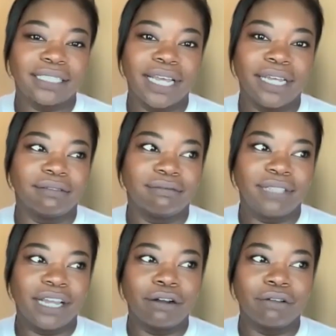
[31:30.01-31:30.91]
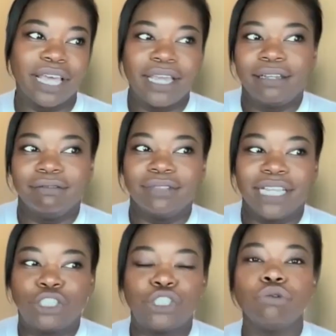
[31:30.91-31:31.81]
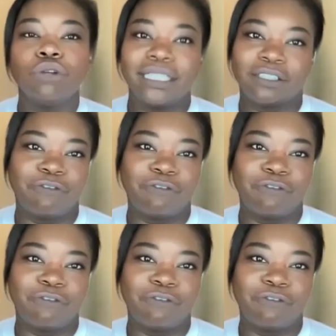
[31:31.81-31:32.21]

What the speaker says: like it's too late to